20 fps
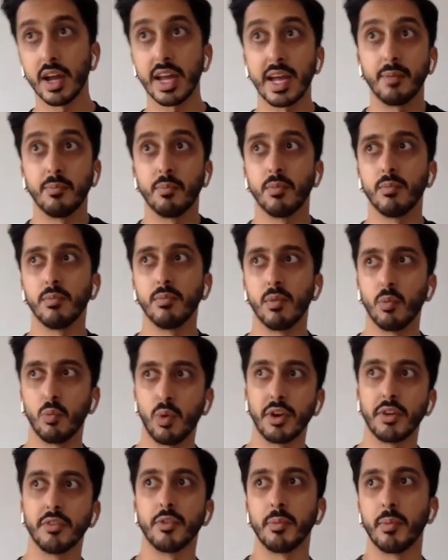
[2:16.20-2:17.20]
I am
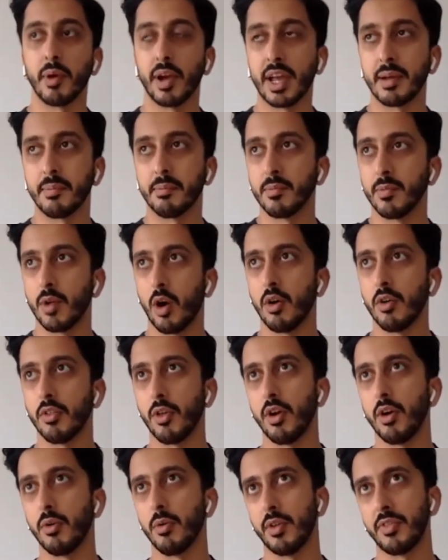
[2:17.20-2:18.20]
one of them.
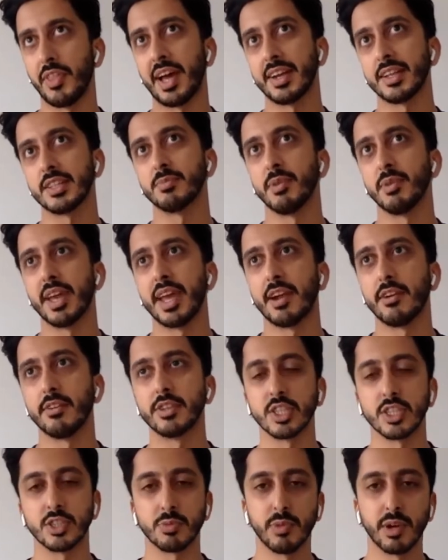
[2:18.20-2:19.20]
That is my
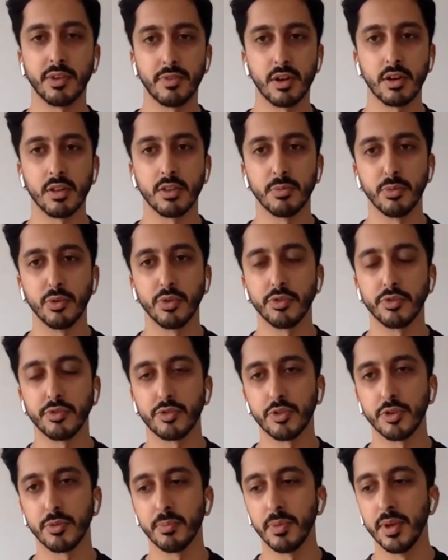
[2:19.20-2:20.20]
heritage. My father moved
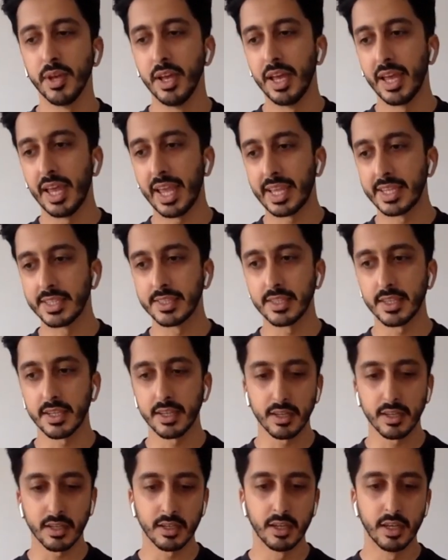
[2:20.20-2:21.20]
from
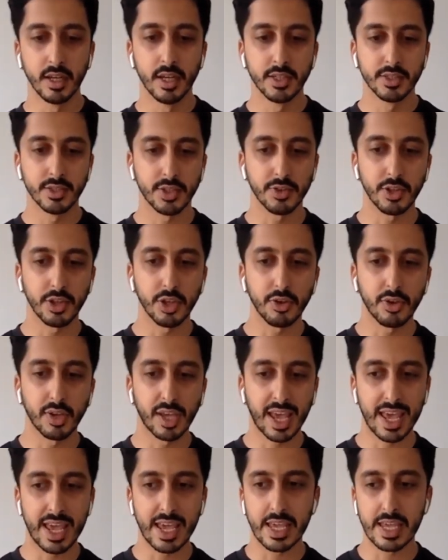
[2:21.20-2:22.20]
India to the
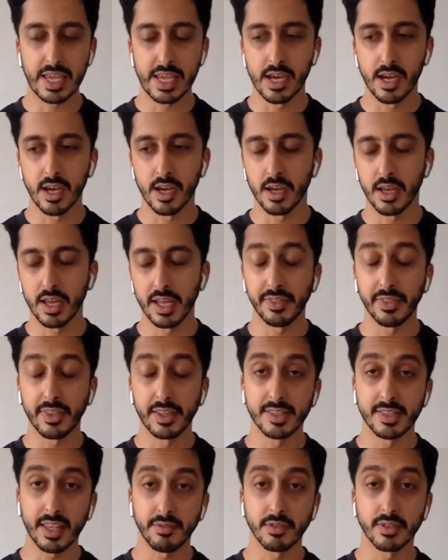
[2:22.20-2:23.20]
UK in
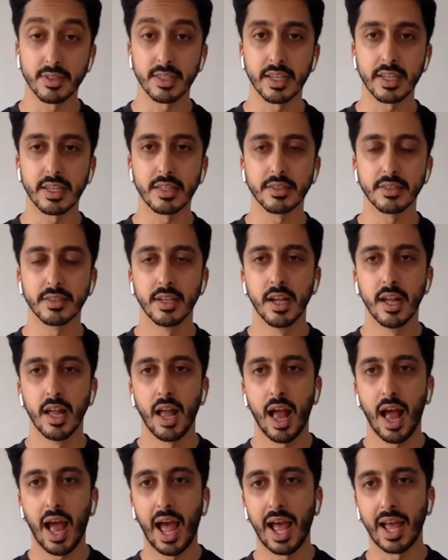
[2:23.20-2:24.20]
the 70s.
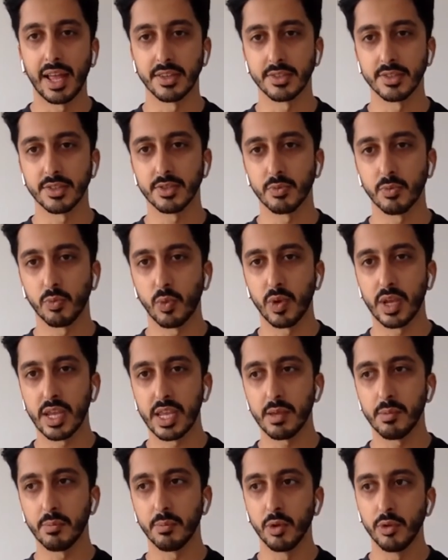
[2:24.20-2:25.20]
And
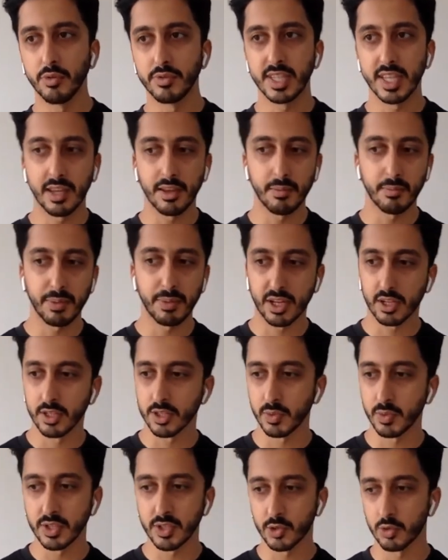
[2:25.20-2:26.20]
we moved here
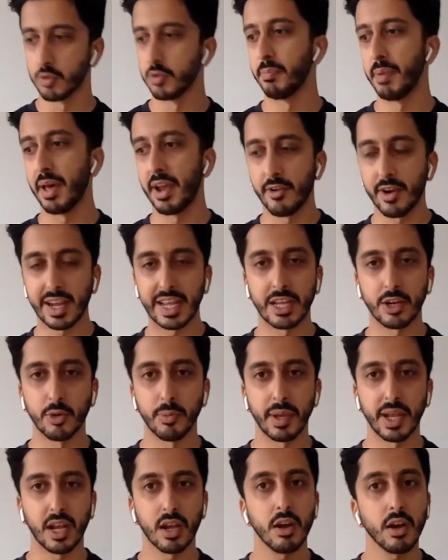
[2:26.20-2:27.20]
because we saw a better
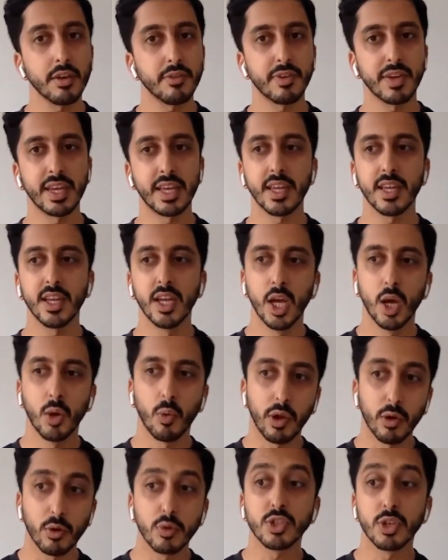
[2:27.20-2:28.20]
economic life here.
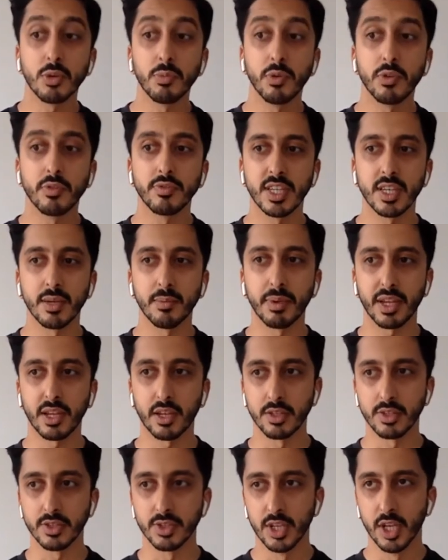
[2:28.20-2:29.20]
We also moved here
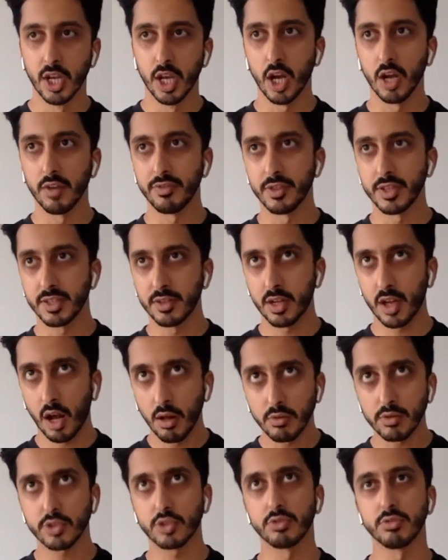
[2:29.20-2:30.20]
because of the
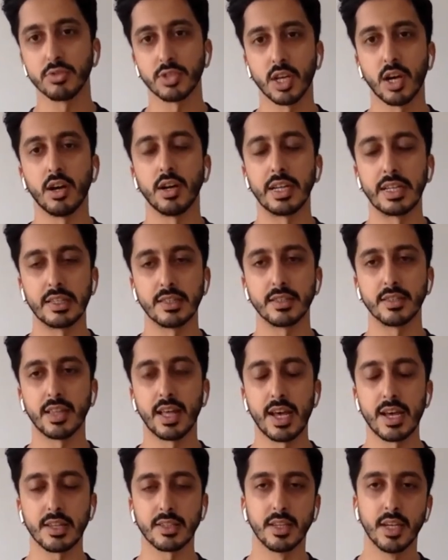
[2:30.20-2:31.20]
cultural ties
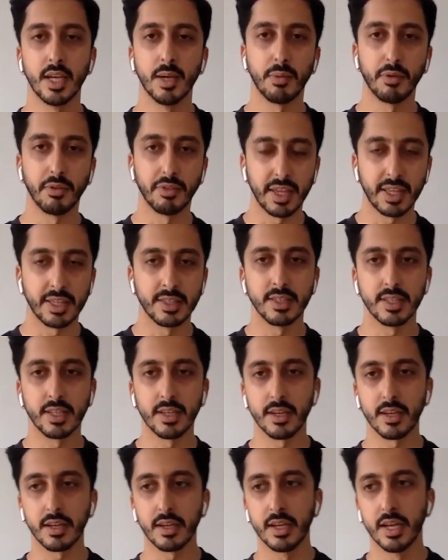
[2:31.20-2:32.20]
that both
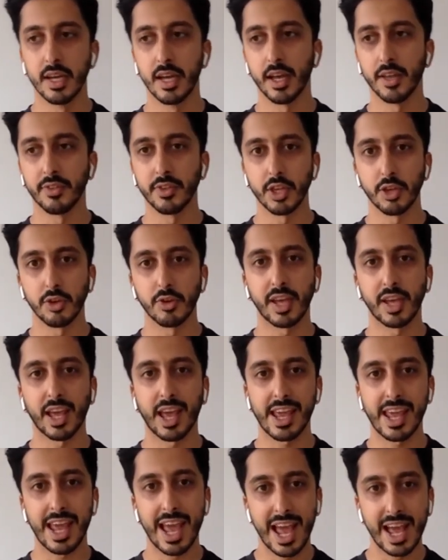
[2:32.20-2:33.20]
India and the
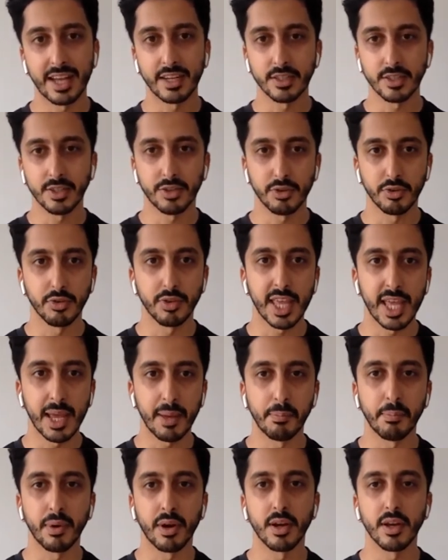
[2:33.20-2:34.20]
UK had through the
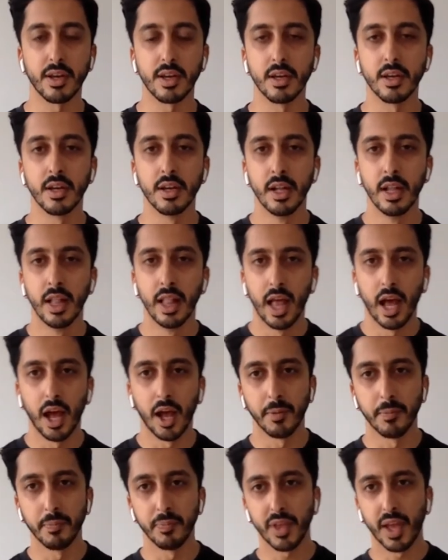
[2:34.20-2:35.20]
empire.
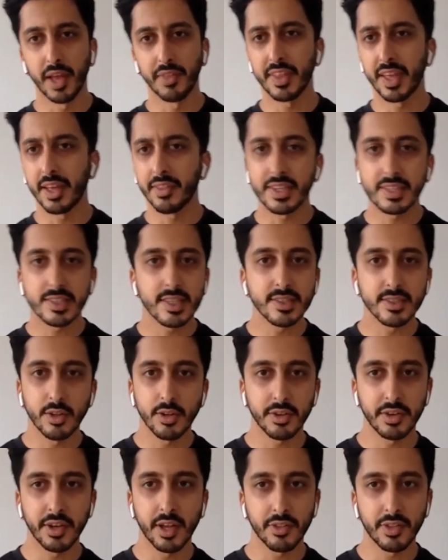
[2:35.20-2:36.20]
And this is
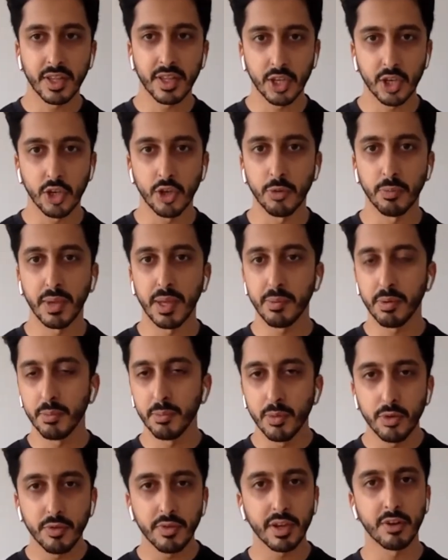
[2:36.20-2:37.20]
nothing new. People
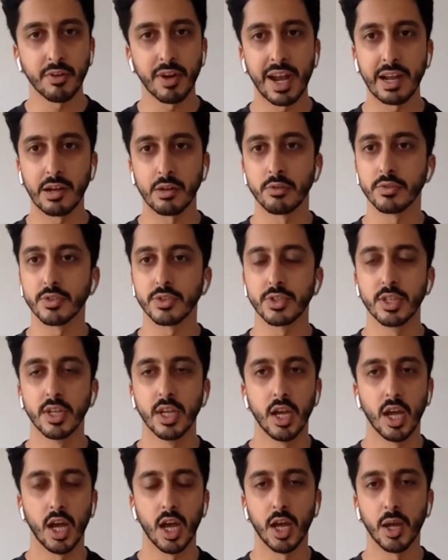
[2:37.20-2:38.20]
moving around
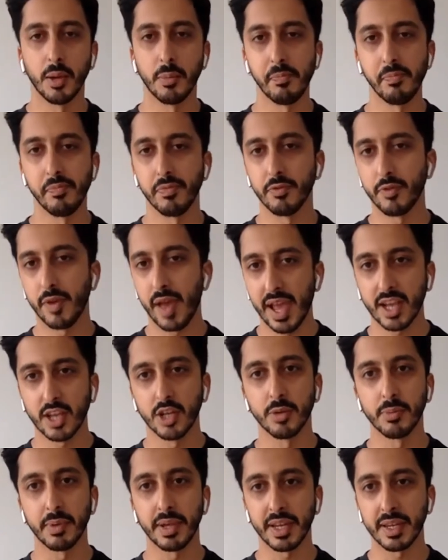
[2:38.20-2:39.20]
for
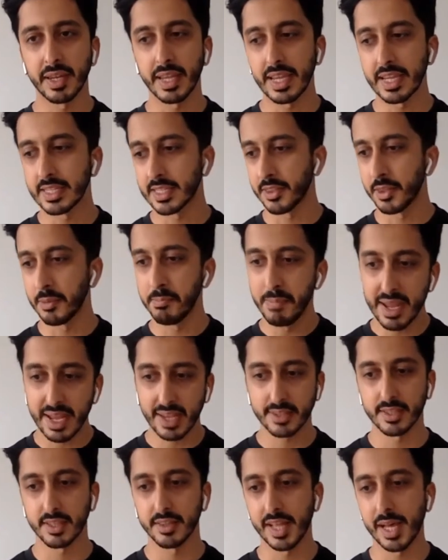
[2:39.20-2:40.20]
economic need and the
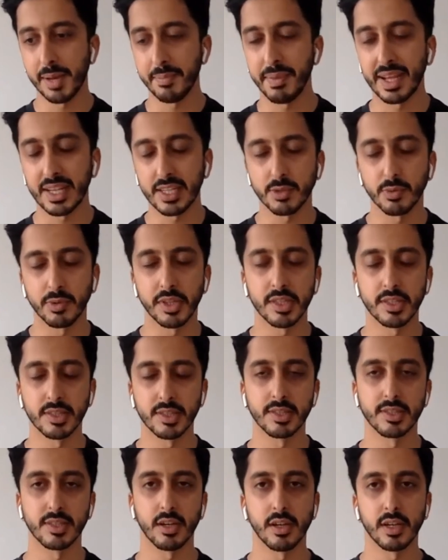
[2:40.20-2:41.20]
mix that makes within
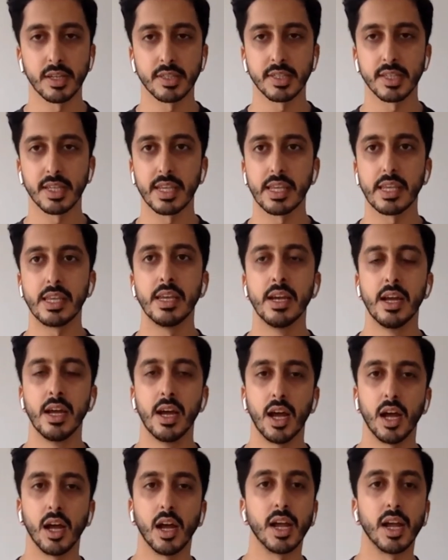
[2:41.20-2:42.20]
society
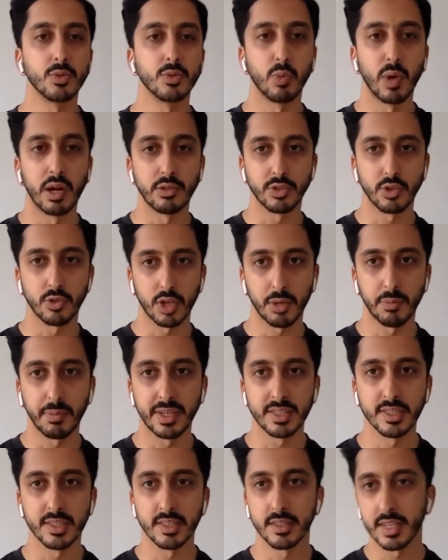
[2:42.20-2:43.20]
is well
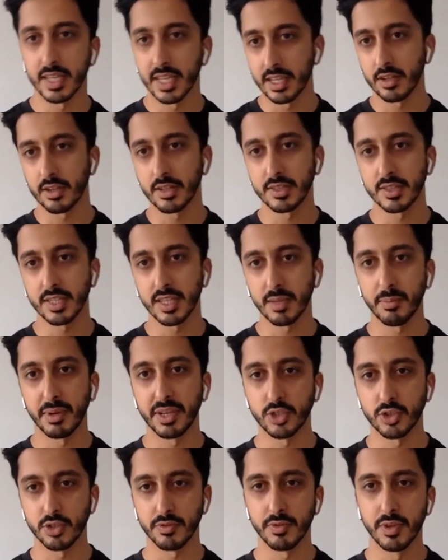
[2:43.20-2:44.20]
documented. And here you can see a
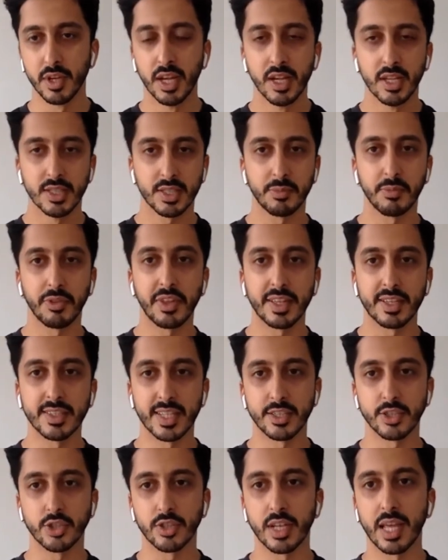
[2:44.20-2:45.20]
picture of some of the
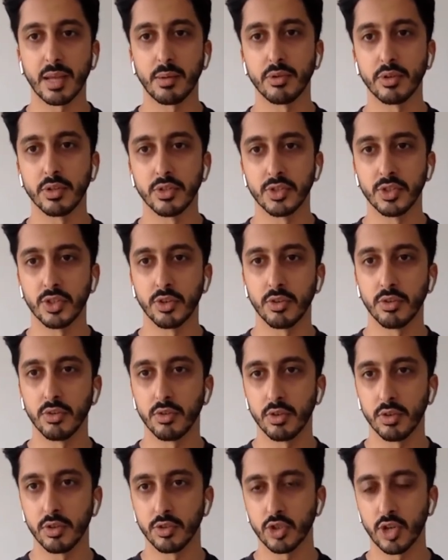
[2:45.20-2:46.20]
indentured labourers
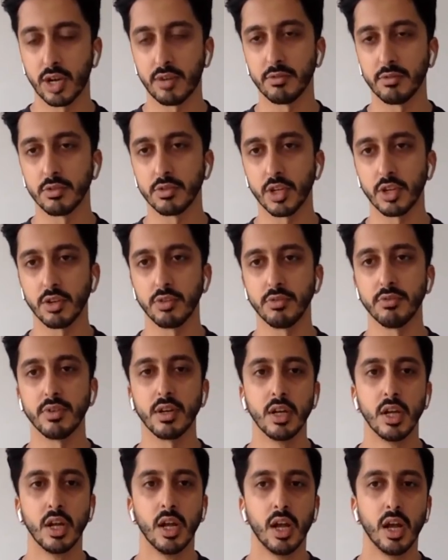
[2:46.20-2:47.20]
who travelled
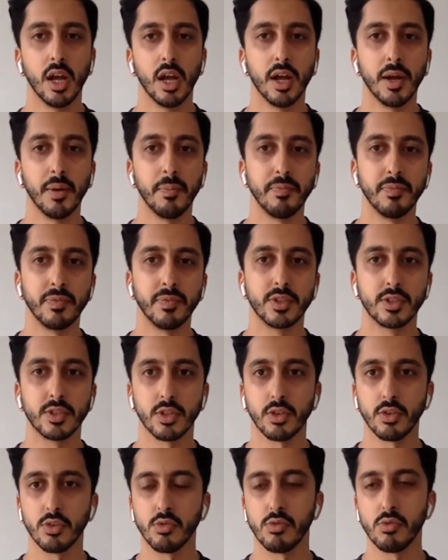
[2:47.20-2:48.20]
over
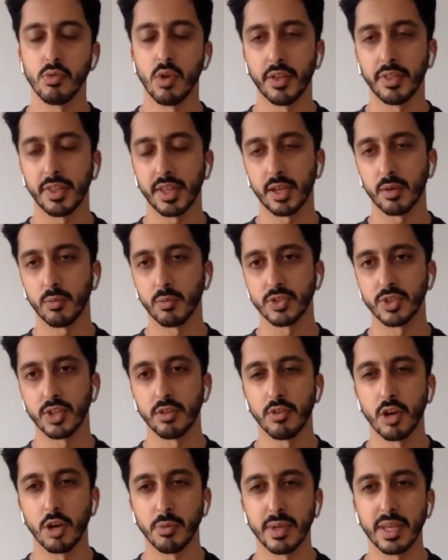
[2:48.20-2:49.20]
to, I think it was
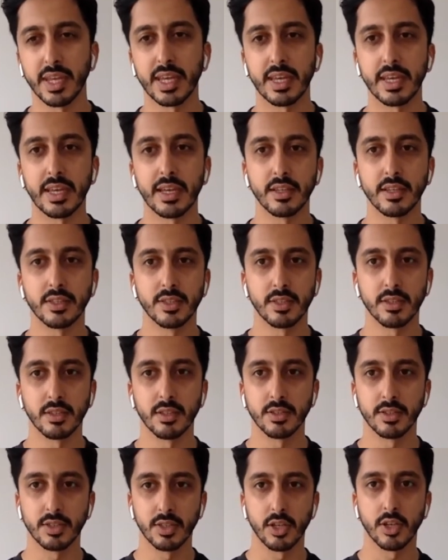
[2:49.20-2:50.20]
Nairobi here,
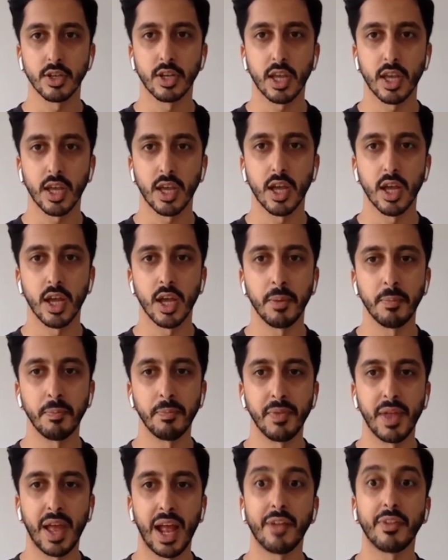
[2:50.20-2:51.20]
to look at
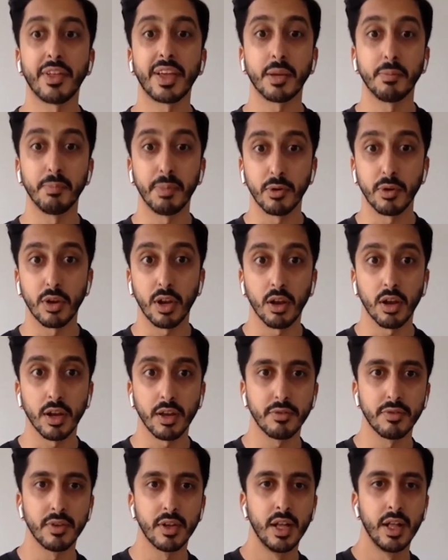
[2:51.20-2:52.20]
how they could build a
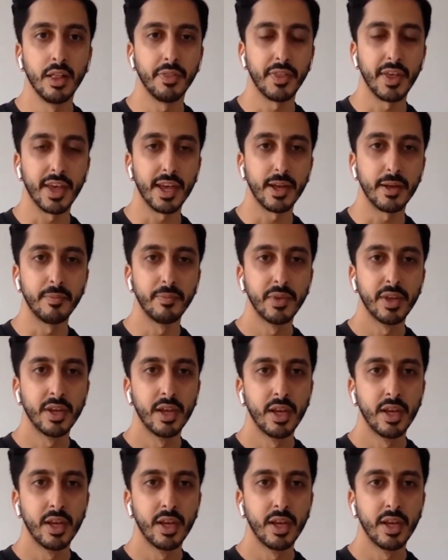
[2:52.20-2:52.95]
life there.